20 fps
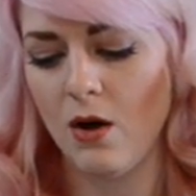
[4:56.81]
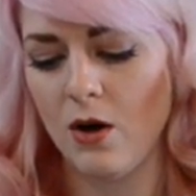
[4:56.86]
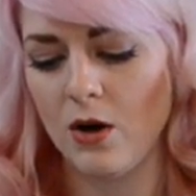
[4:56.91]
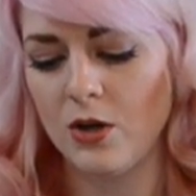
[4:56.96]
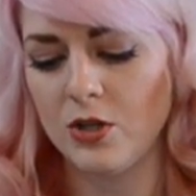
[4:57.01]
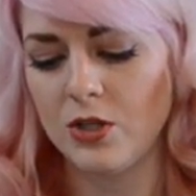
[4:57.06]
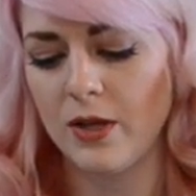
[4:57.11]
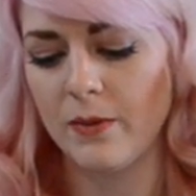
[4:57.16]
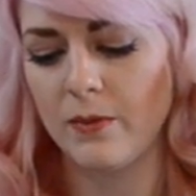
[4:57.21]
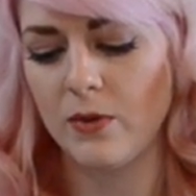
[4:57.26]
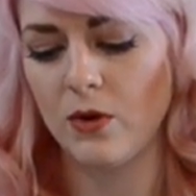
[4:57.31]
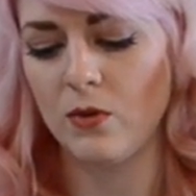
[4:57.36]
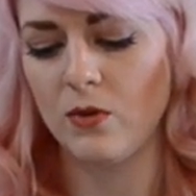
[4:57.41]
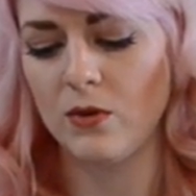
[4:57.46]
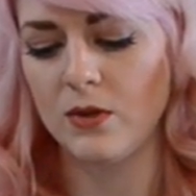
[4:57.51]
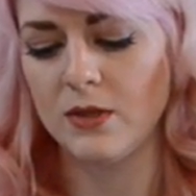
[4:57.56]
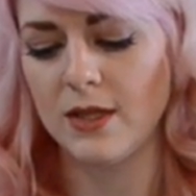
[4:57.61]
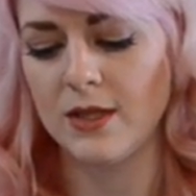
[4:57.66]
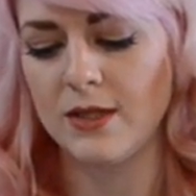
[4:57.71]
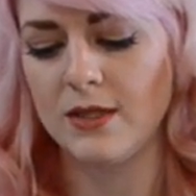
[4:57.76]
harsh
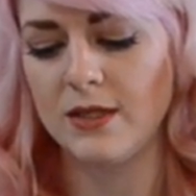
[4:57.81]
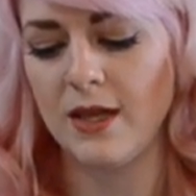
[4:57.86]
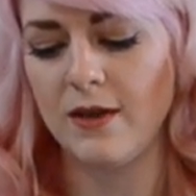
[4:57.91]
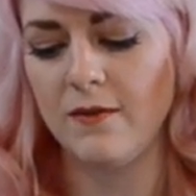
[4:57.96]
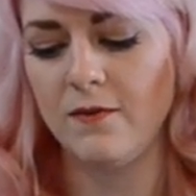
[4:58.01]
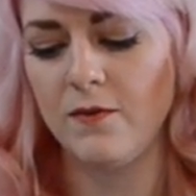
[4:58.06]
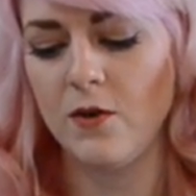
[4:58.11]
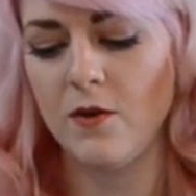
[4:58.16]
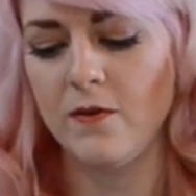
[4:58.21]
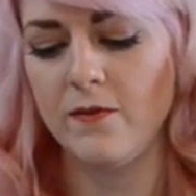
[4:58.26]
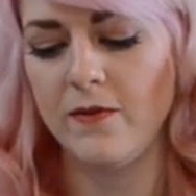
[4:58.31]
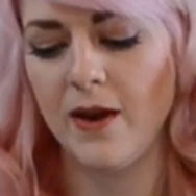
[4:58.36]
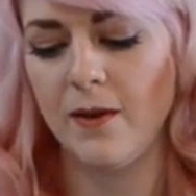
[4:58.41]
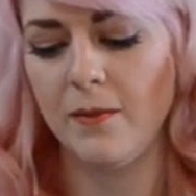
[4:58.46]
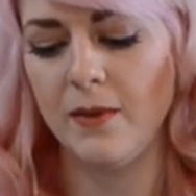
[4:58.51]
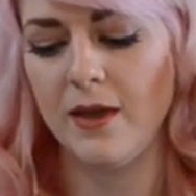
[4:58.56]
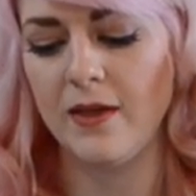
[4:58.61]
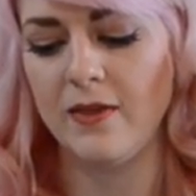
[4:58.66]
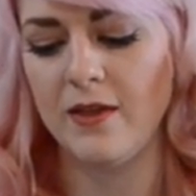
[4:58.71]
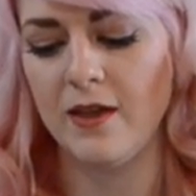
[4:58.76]
chemicals, it's safe for your
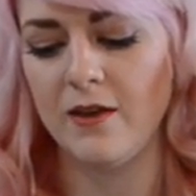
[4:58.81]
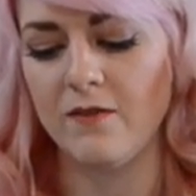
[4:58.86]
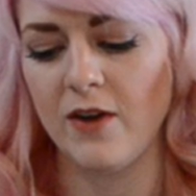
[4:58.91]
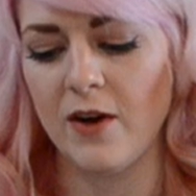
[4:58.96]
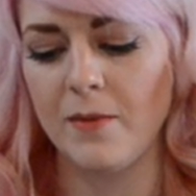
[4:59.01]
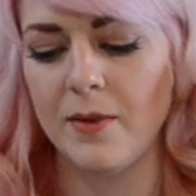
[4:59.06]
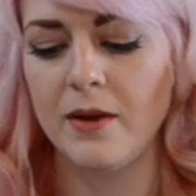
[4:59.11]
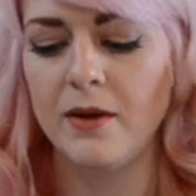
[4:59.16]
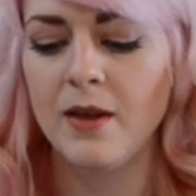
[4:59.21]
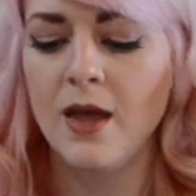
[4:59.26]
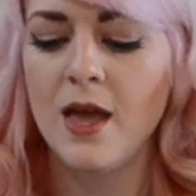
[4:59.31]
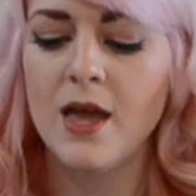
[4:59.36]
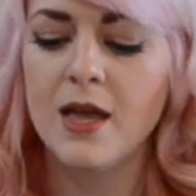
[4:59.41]
family and the environment.